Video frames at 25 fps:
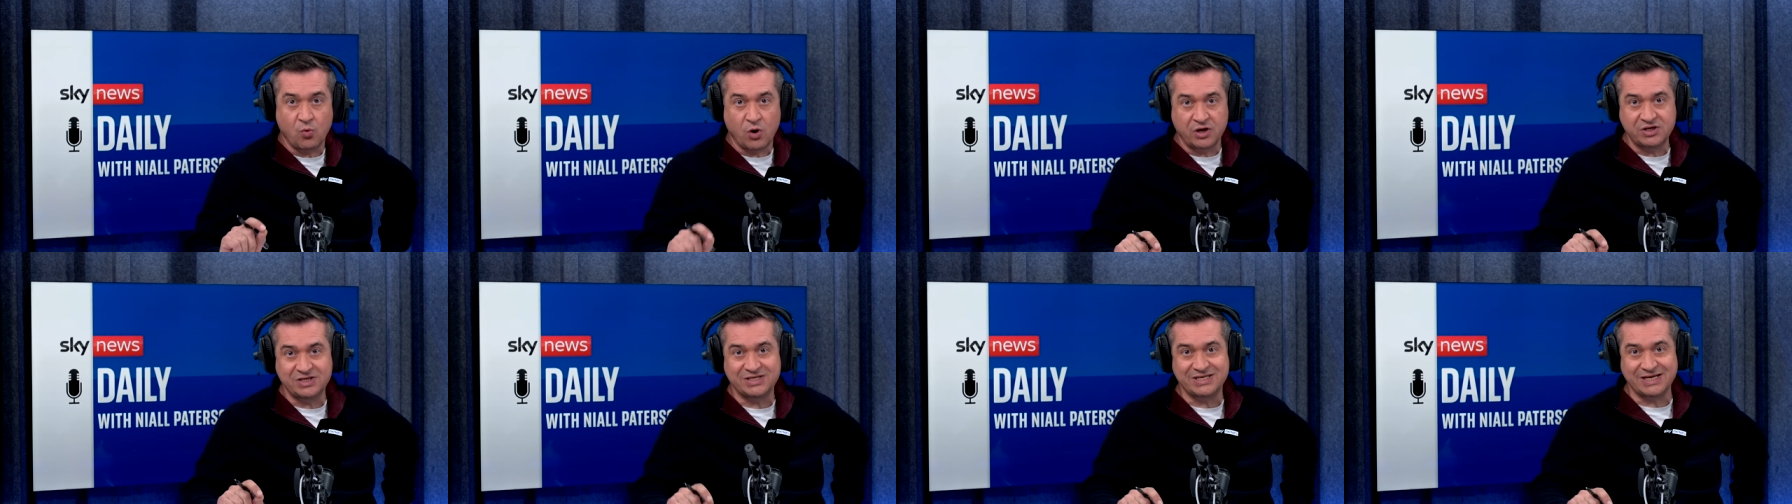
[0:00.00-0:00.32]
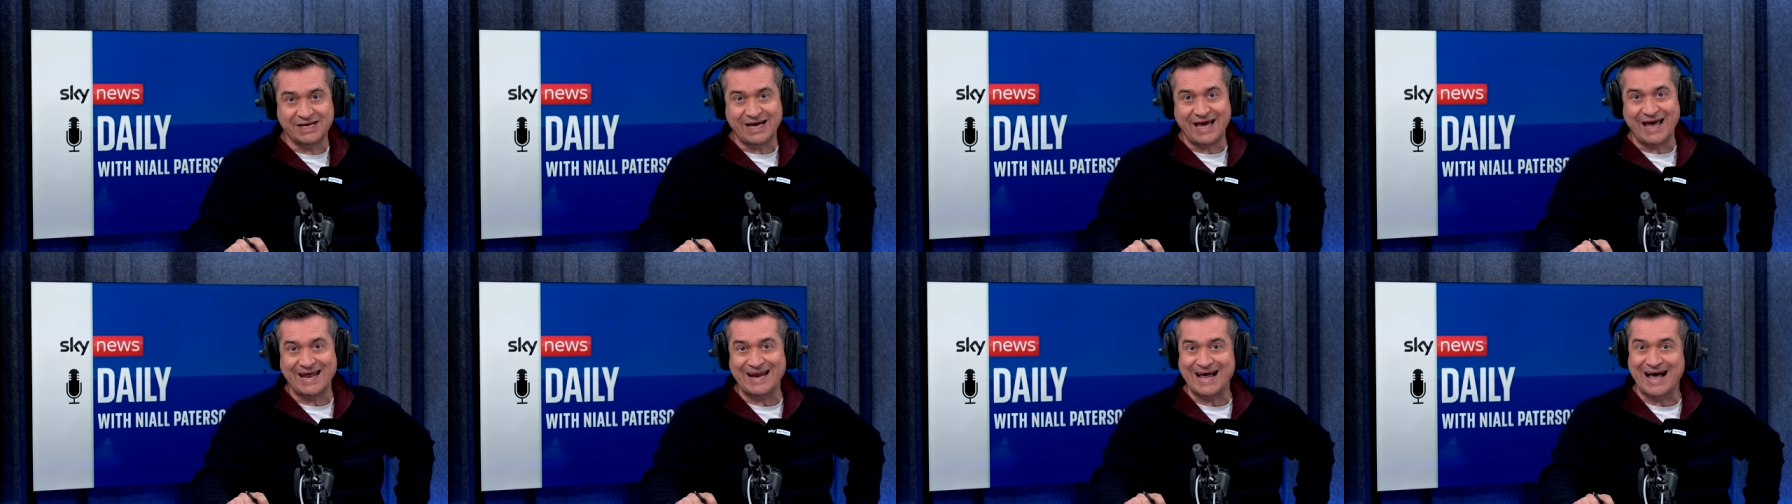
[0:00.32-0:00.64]
once
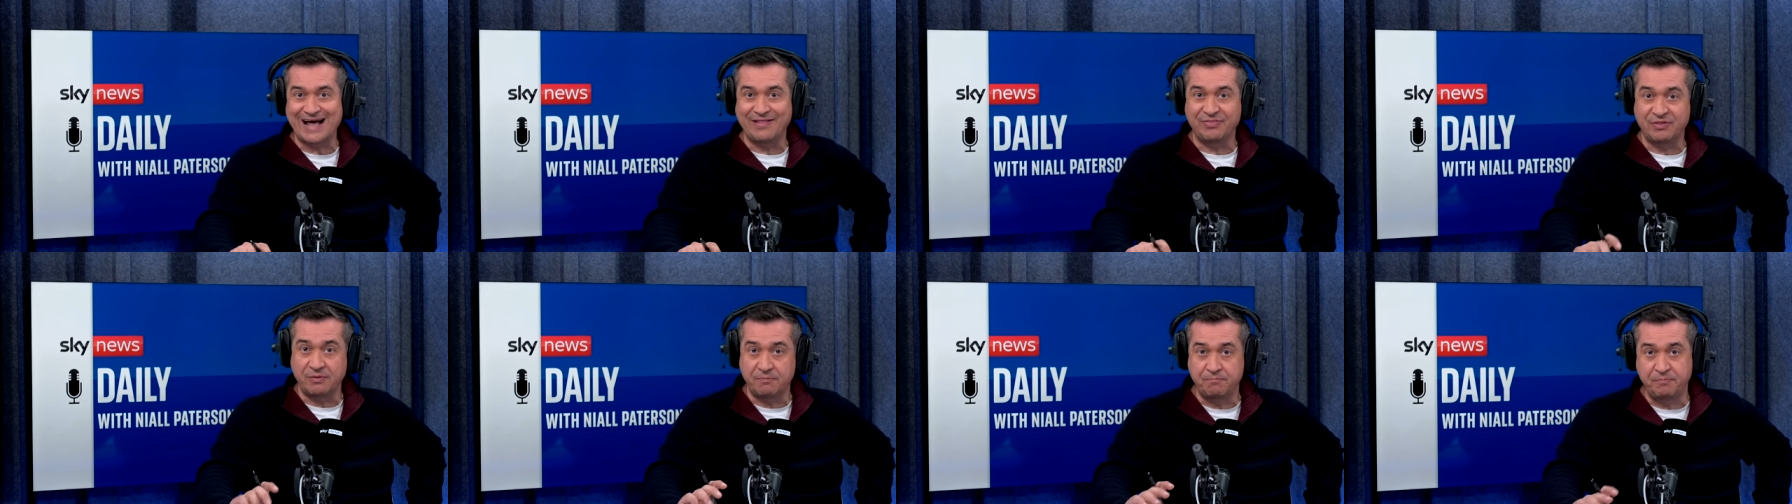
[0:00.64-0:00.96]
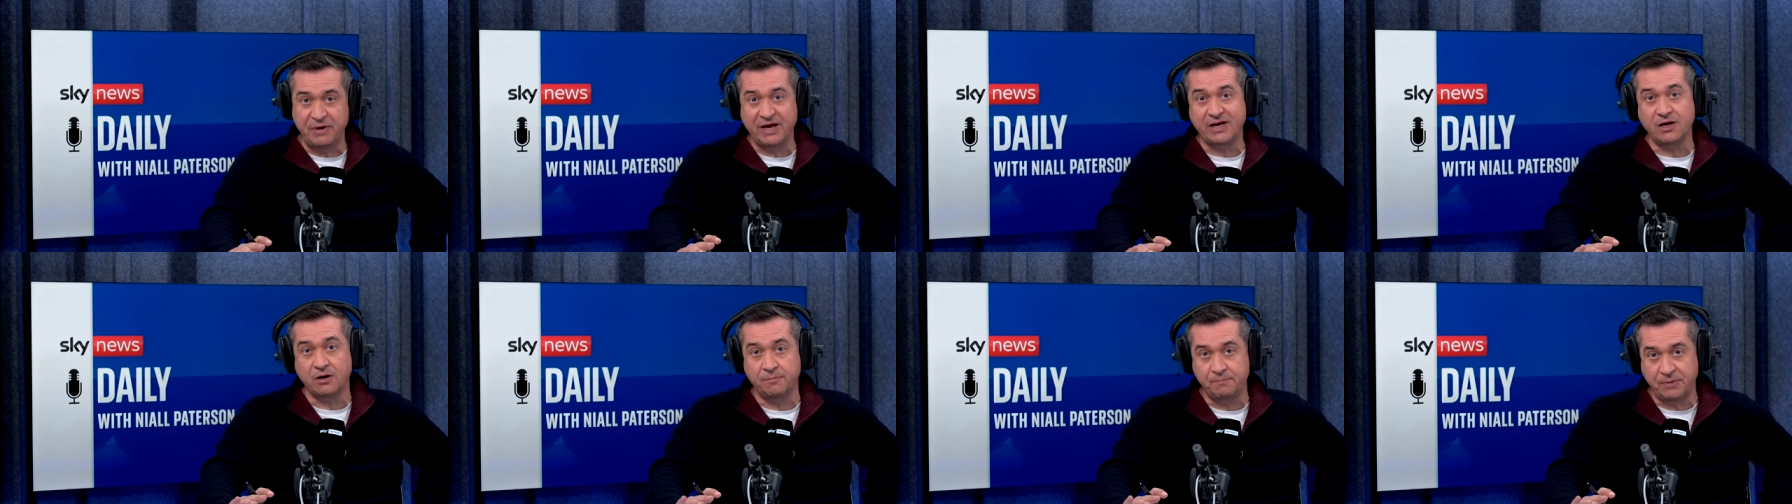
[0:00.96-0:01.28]
again at the
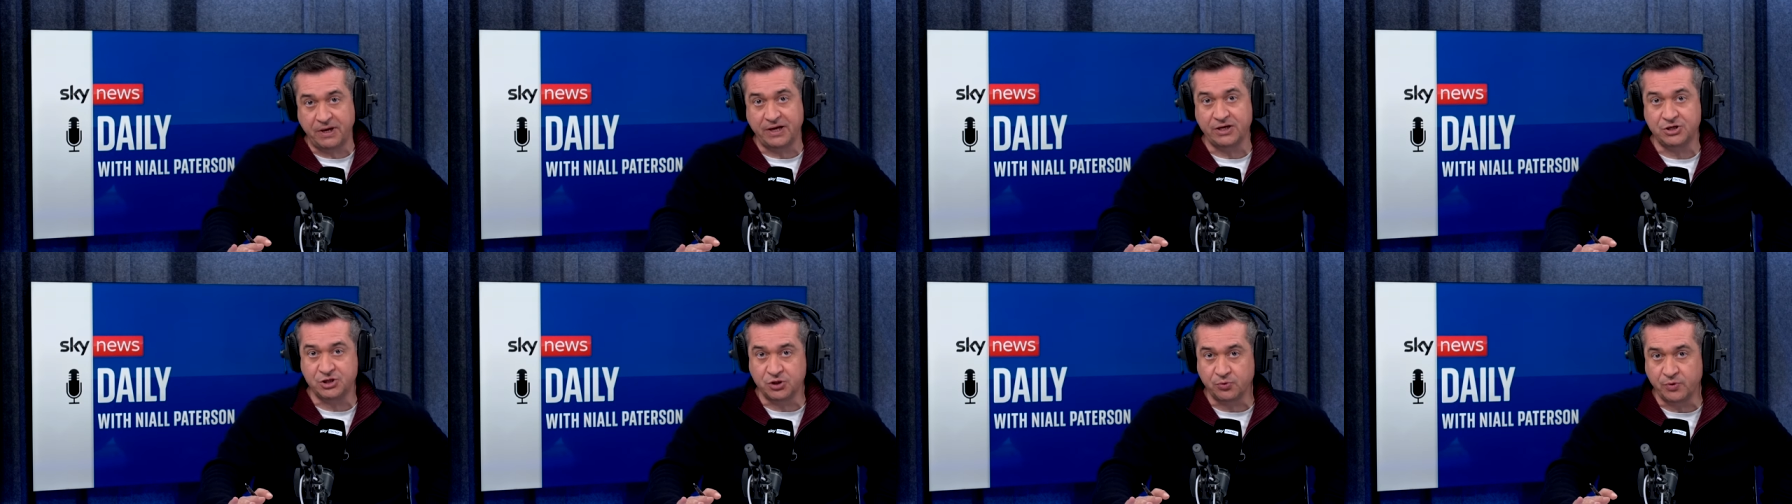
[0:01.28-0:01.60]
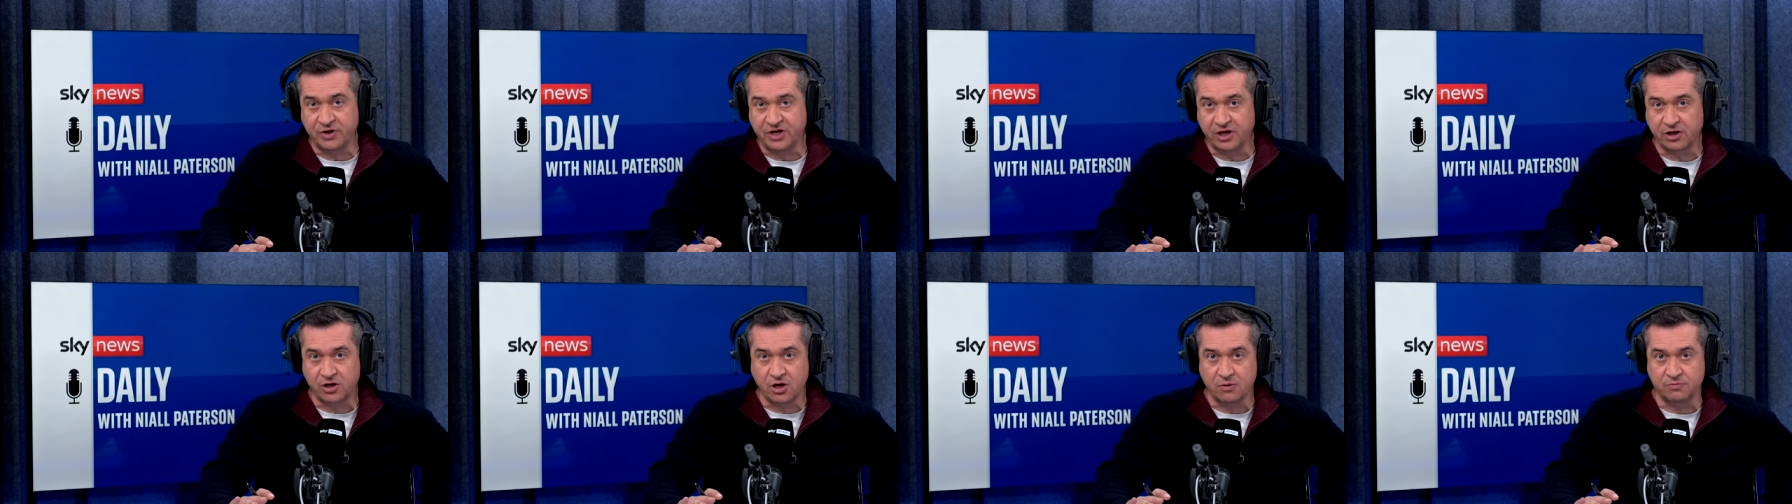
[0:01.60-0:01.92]
bigger picture
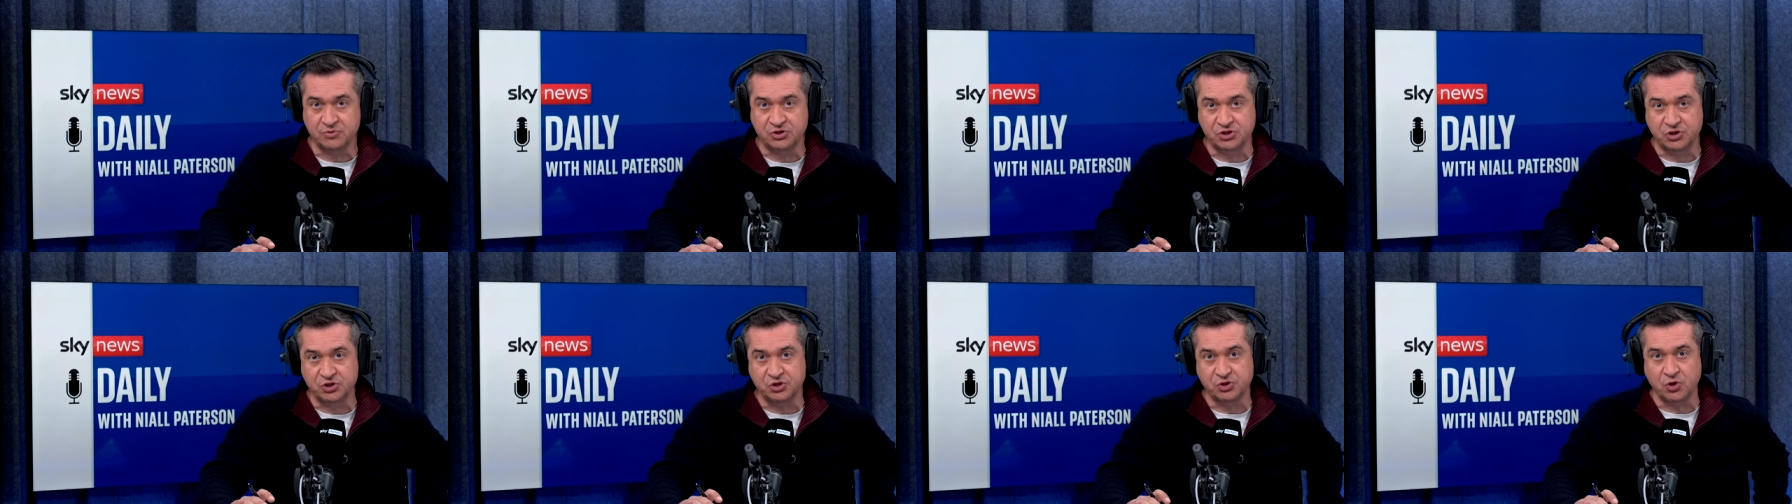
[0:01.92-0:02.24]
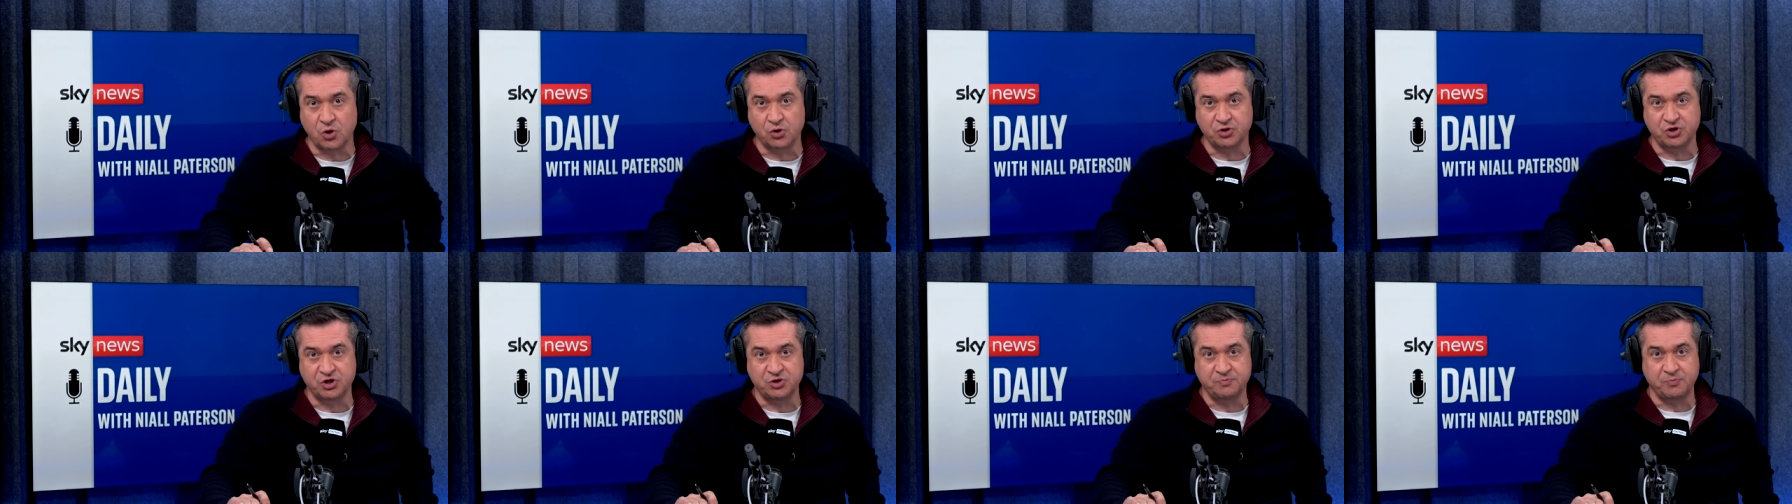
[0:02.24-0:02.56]
when it comes to
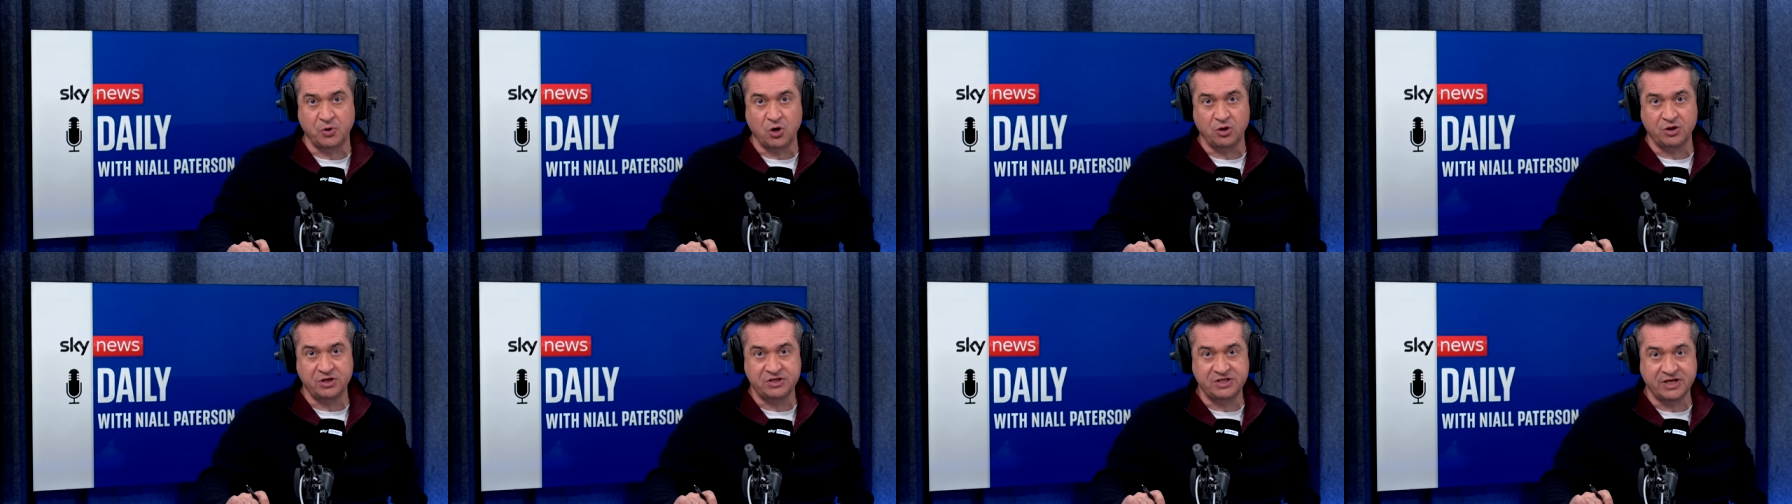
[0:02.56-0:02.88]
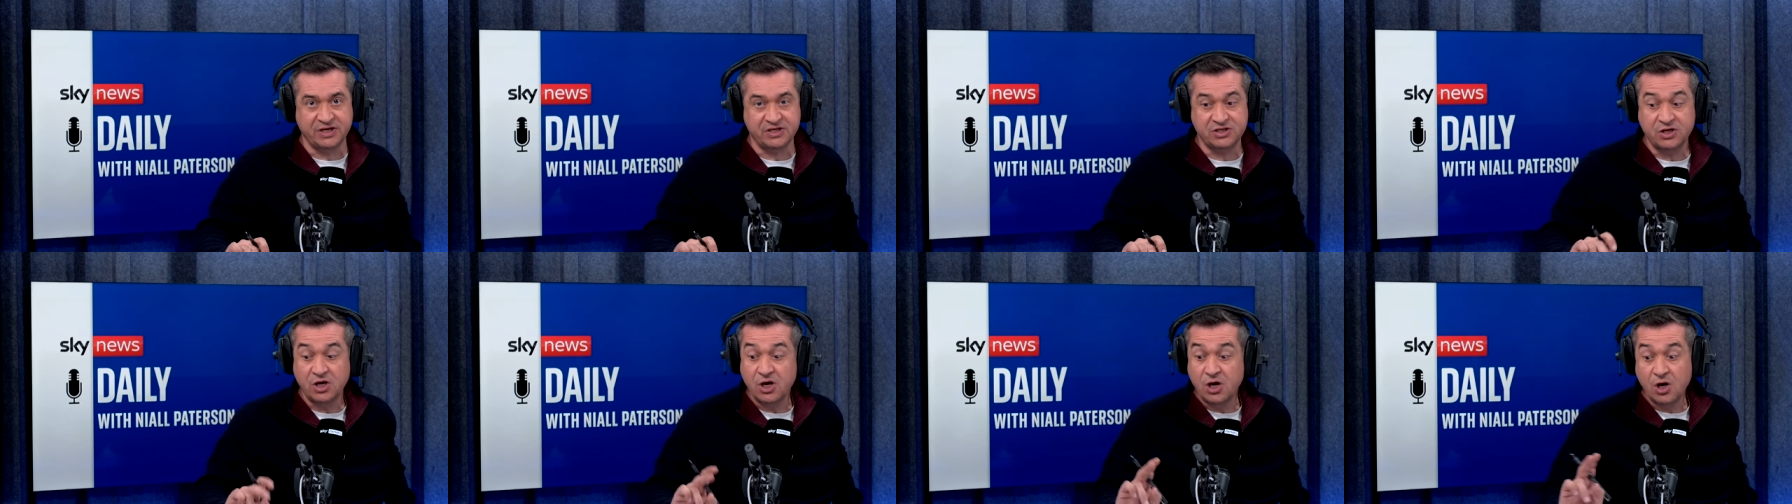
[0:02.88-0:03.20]
Scottish
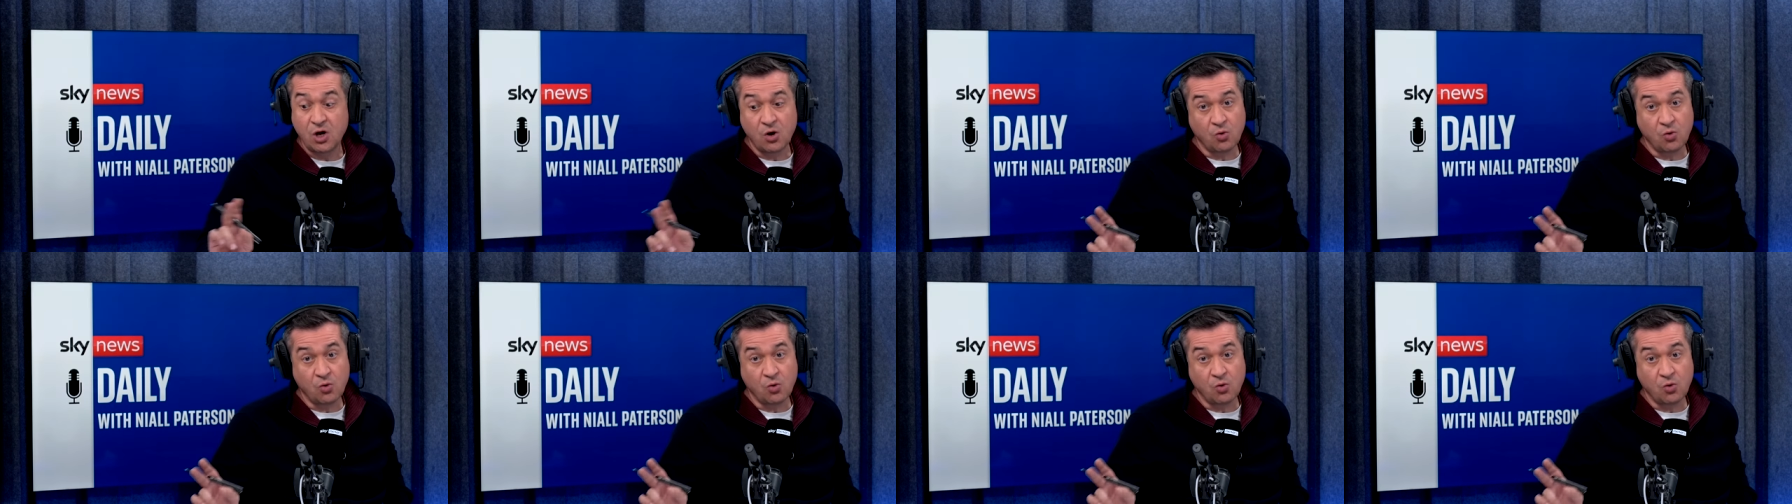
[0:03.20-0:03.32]
politics,